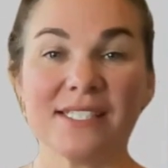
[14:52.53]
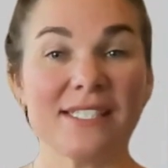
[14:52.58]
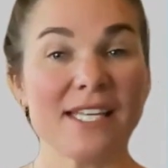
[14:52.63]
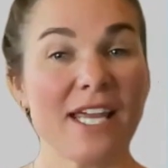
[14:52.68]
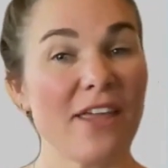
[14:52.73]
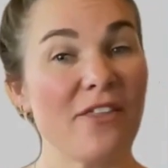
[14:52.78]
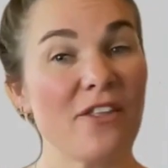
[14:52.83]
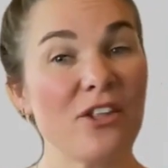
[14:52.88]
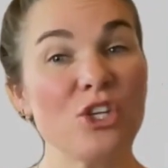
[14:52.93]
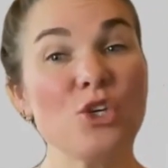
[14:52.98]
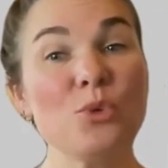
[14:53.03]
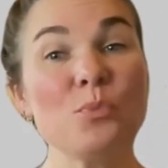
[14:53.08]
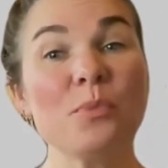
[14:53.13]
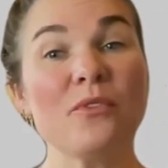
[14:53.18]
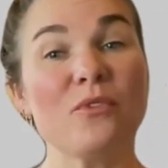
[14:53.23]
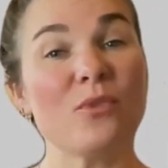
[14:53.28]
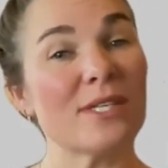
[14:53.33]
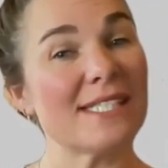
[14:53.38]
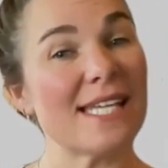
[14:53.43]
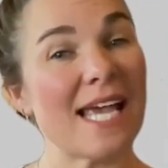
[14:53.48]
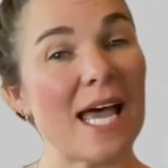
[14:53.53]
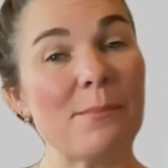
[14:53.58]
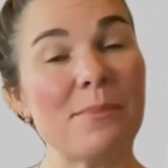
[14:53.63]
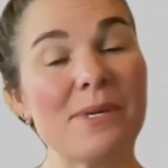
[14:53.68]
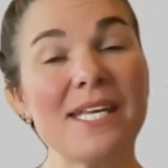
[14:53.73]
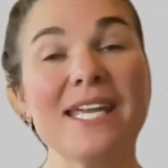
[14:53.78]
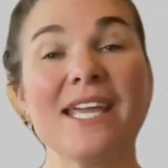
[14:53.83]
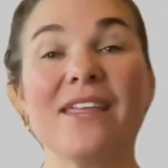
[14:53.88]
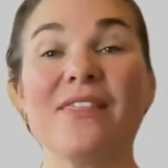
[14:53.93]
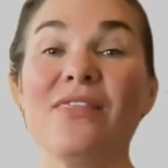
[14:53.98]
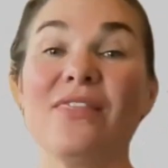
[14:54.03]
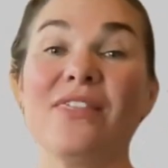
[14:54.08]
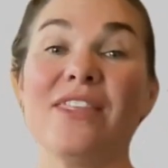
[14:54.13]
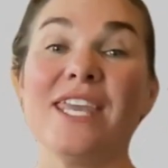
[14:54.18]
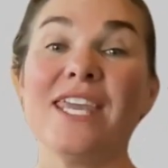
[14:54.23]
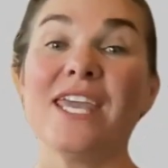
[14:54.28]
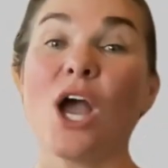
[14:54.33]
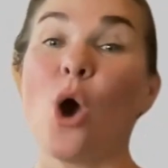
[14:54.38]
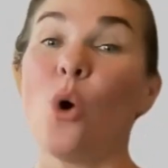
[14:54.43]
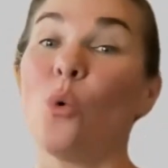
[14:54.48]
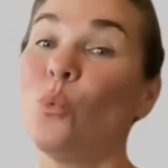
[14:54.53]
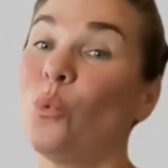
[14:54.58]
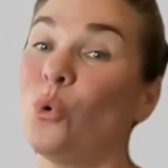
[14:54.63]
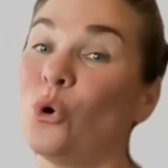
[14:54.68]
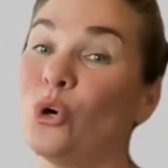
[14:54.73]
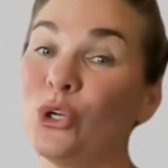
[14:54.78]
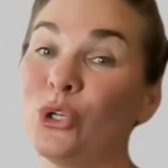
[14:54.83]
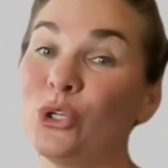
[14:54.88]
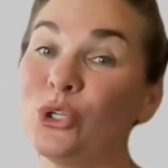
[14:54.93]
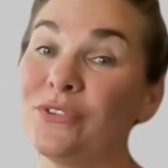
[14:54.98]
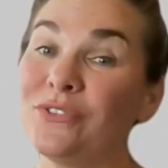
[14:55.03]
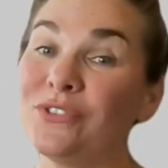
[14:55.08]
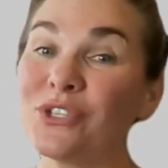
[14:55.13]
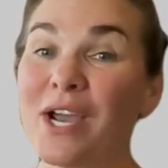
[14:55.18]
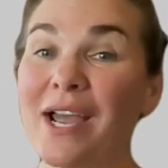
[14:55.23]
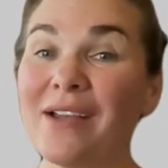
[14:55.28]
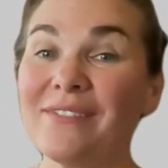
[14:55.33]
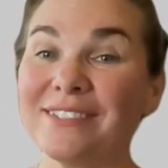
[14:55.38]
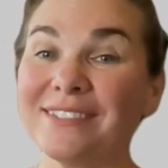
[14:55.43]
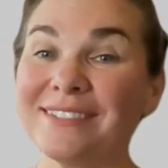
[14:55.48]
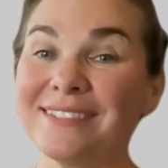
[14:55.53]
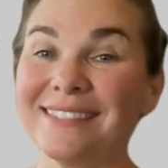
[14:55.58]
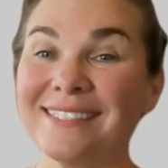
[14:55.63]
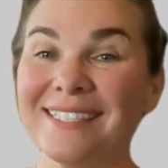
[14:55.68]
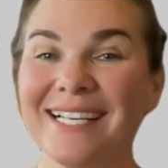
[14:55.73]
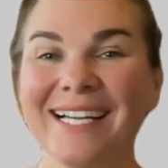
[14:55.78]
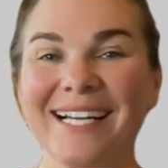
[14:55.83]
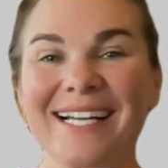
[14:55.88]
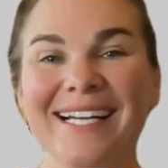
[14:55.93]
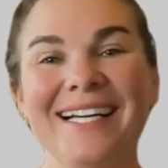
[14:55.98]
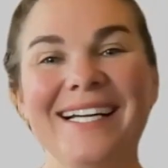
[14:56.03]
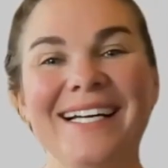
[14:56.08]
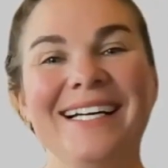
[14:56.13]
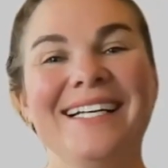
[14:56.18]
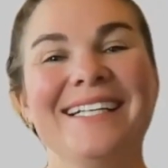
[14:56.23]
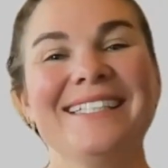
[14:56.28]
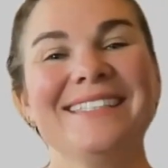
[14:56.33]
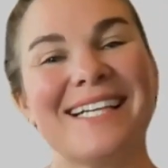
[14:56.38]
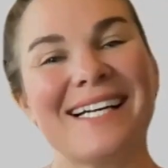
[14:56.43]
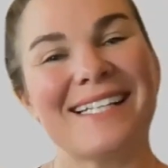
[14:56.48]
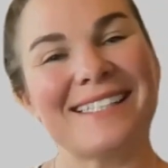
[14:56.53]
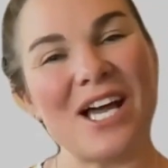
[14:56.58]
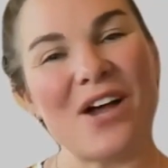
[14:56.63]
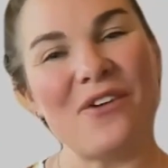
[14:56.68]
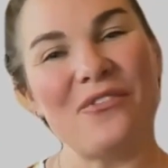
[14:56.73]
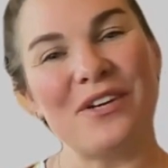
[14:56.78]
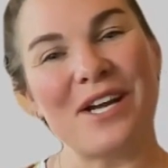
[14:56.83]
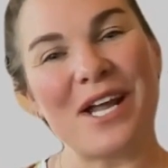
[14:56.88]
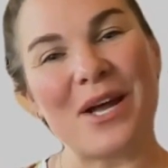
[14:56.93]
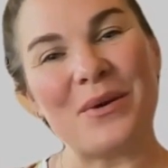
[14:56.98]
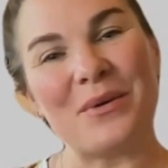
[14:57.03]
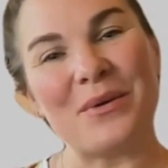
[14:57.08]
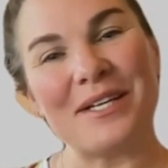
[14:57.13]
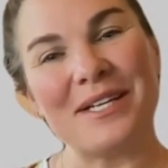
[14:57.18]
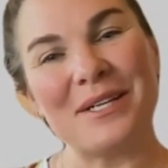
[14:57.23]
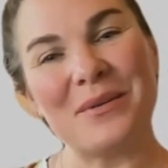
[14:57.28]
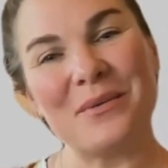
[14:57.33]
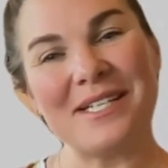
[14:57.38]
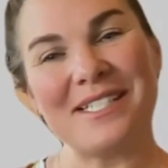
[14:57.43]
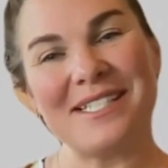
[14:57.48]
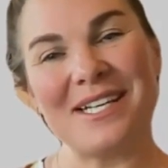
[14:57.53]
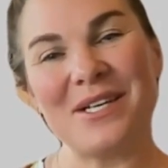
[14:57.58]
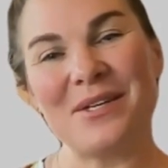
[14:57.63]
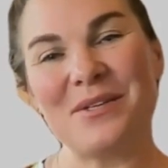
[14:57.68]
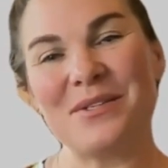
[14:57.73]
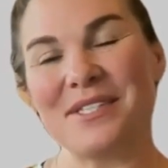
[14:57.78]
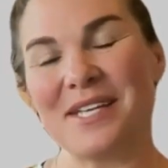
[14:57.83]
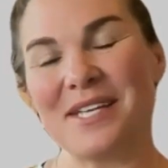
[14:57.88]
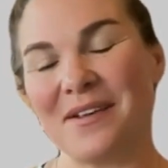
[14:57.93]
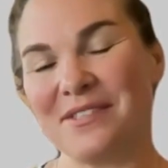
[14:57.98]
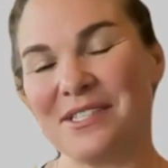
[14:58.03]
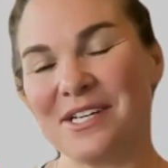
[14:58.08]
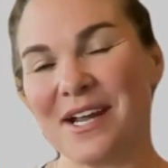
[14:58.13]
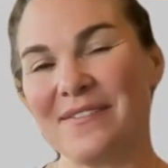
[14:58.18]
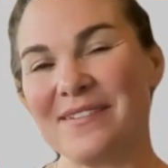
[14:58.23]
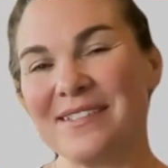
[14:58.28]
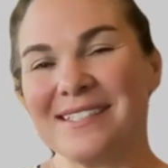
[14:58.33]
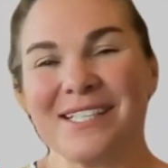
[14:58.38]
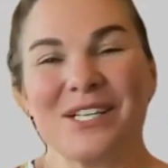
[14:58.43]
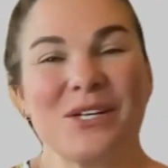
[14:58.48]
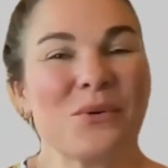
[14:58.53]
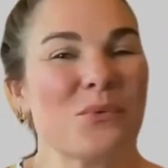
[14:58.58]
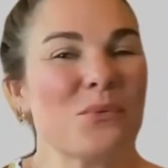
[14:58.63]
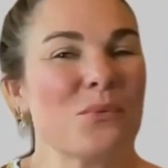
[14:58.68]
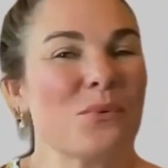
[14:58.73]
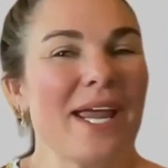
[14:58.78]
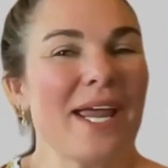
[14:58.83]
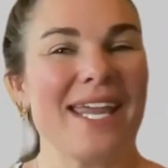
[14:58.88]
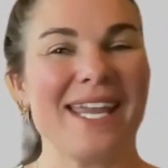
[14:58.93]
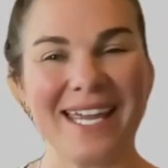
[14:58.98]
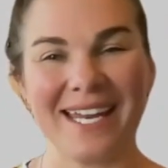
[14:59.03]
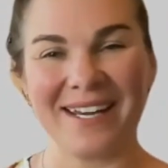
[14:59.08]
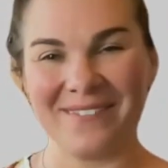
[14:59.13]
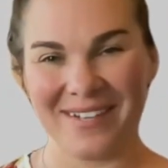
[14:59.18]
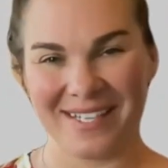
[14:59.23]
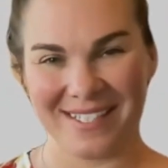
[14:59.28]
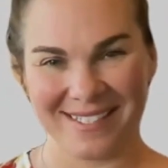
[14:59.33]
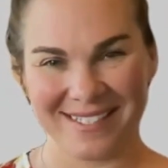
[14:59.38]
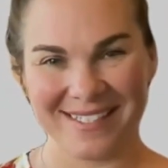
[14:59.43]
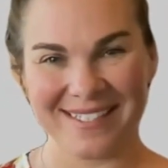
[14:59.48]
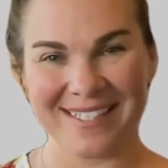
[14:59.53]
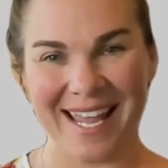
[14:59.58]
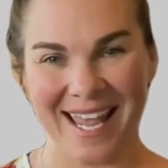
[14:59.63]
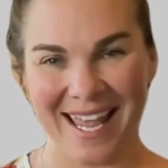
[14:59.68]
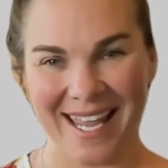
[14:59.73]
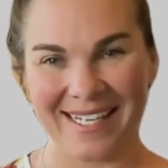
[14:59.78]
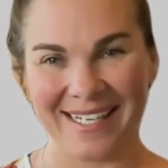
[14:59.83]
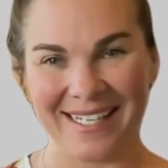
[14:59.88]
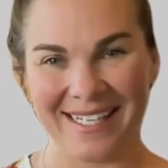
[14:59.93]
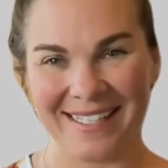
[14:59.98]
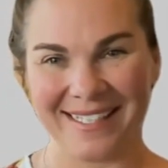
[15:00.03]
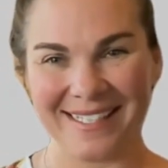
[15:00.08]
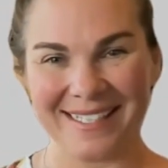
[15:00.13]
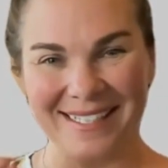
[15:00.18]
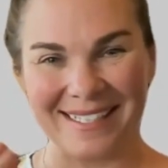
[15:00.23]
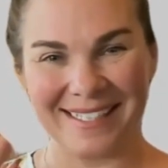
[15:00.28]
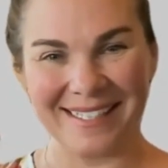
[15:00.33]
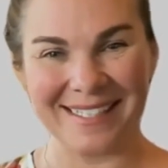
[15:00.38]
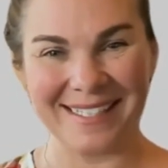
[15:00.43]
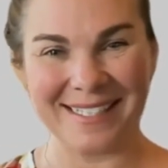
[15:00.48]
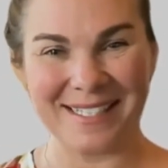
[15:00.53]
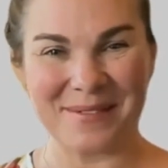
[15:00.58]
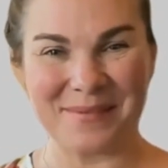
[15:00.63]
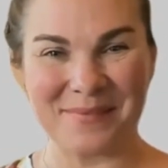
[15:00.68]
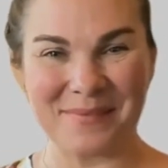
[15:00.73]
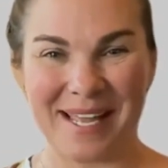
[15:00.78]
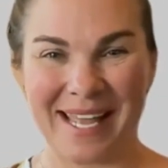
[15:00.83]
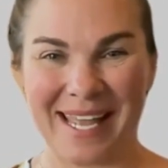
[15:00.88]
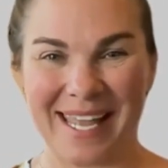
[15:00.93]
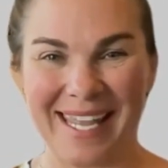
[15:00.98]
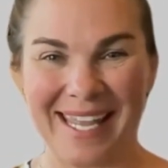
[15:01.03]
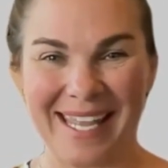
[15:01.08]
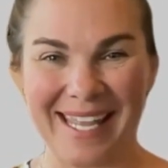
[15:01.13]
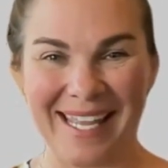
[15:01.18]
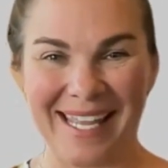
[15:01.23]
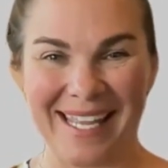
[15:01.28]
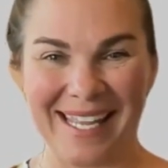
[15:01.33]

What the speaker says: stay in the loop of what's happening in the world of travel. Ta-ta for now. Wishing you safe travels and great adventures ahead. Bye.